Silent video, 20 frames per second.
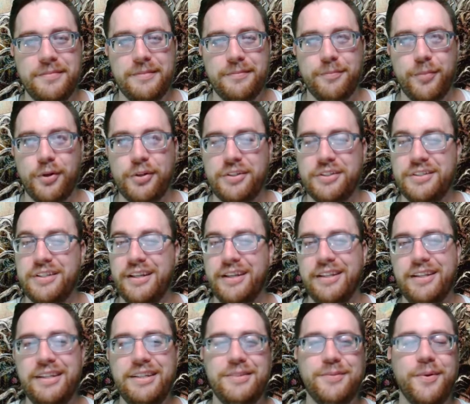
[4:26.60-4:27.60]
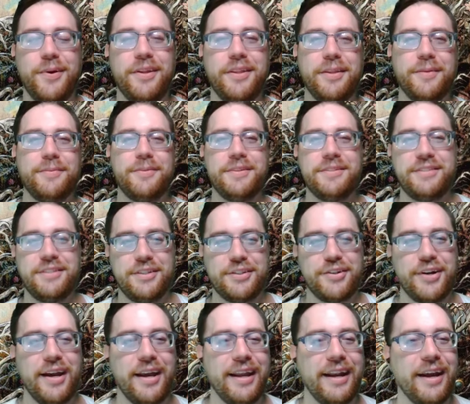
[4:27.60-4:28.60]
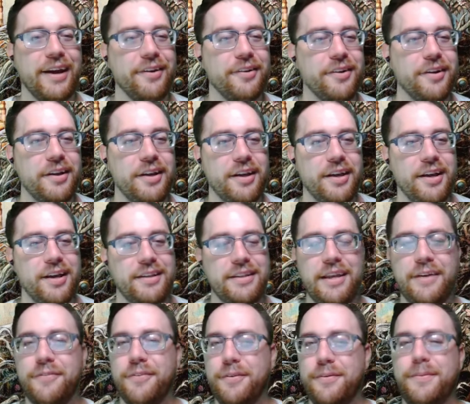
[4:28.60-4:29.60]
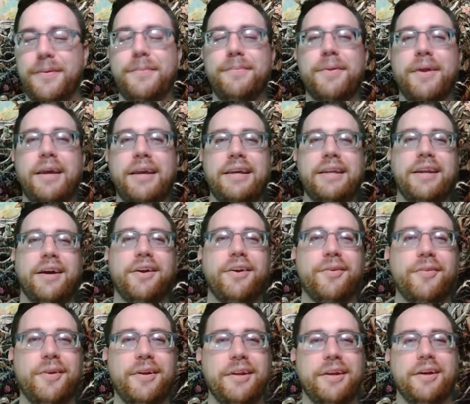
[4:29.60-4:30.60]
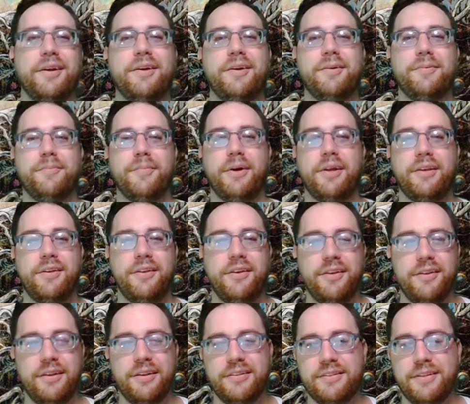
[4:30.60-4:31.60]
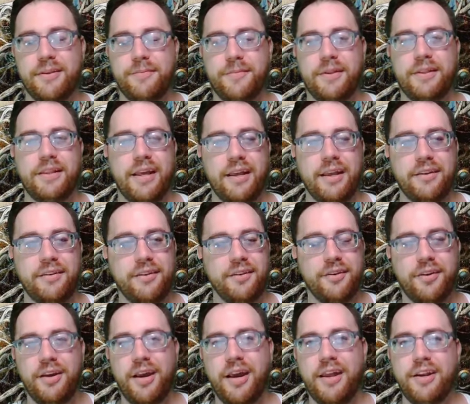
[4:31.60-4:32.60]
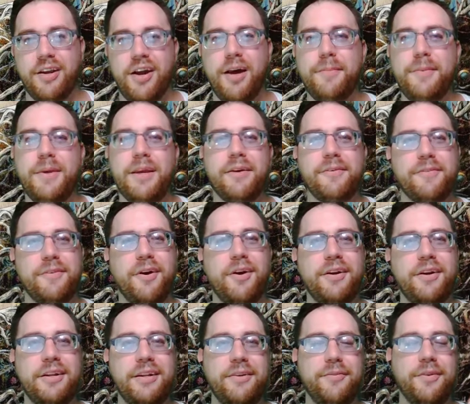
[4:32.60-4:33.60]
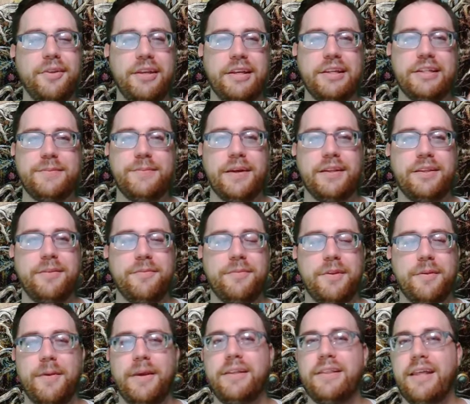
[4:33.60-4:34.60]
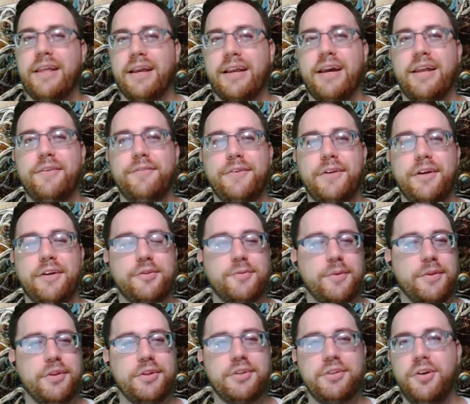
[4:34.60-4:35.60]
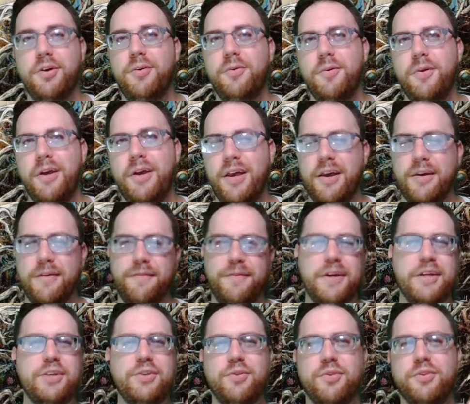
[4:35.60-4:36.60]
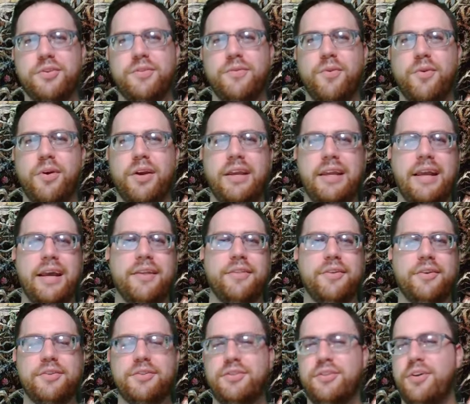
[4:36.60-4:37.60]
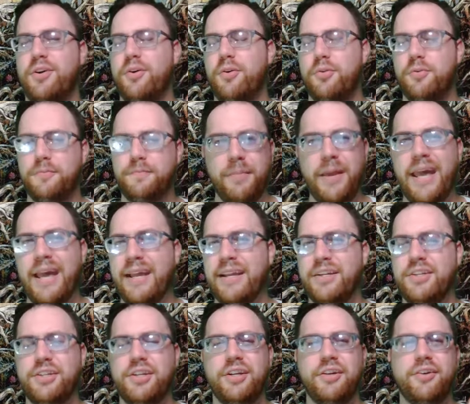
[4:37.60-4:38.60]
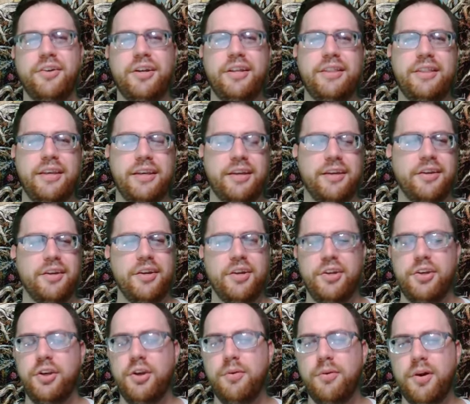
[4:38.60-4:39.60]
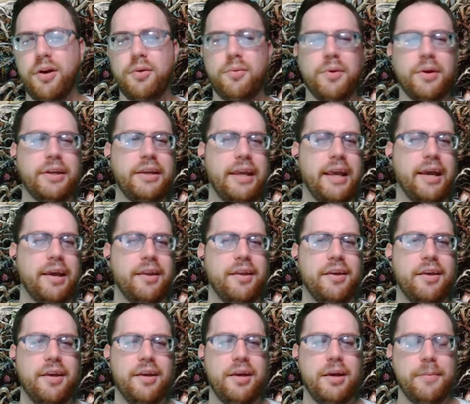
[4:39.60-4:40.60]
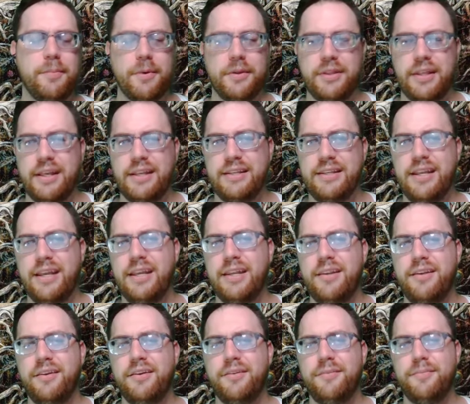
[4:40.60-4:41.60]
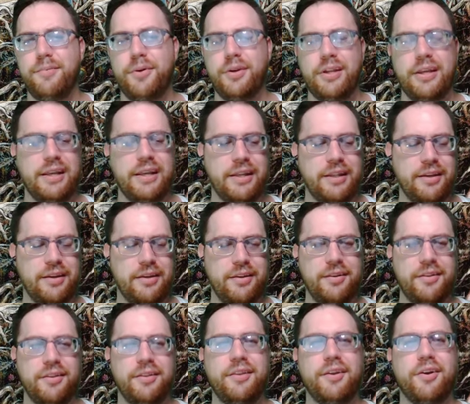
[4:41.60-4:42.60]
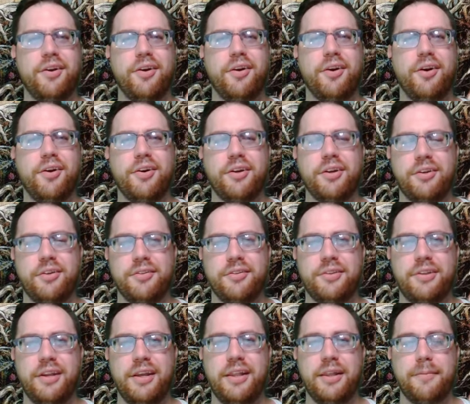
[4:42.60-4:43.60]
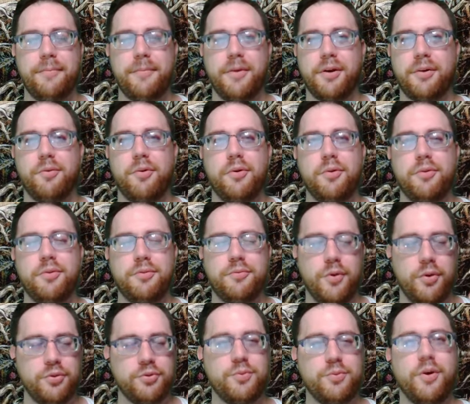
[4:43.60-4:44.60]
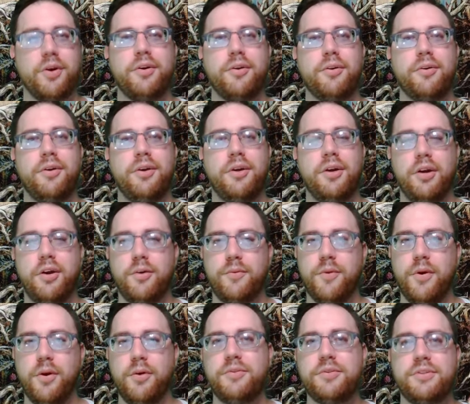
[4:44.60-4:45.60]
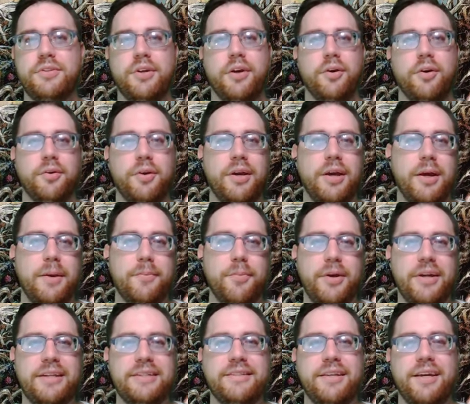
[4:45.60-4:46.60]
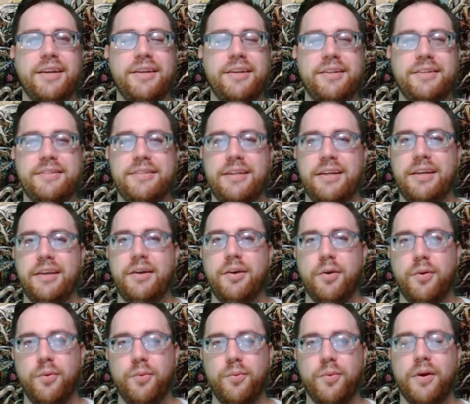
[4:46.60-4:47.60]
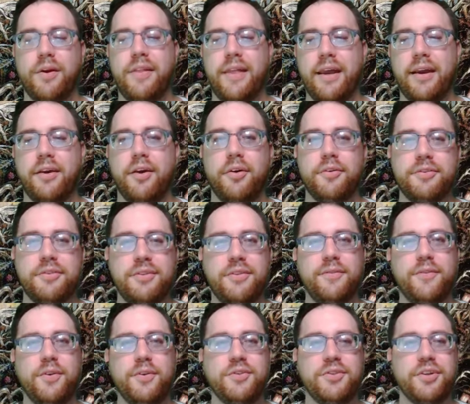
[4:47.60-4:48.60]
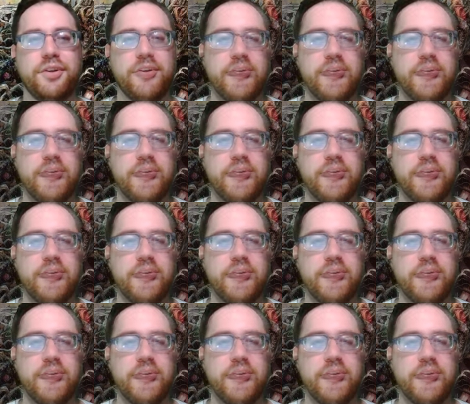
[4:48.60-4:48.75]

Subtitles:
purchasing at least one of them just to try it out. Definitely be playing it on Arena, but it's something that kind of caught me off guard. I didn't really expect them to make that kind of announcement. There's no visuals for it yet. There's no packaging or anything, no artwork yet, but they did put it in their article today that Mark Rosewater wrote. So pretty excited to see where that goes in the future.